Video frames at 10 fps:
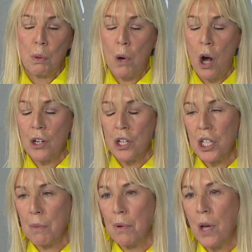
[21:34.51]

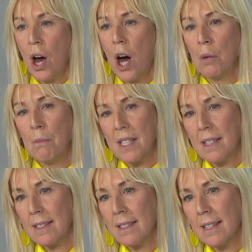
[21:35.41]
partnership on
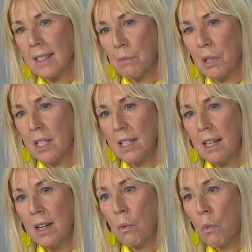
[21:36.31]
business and disability,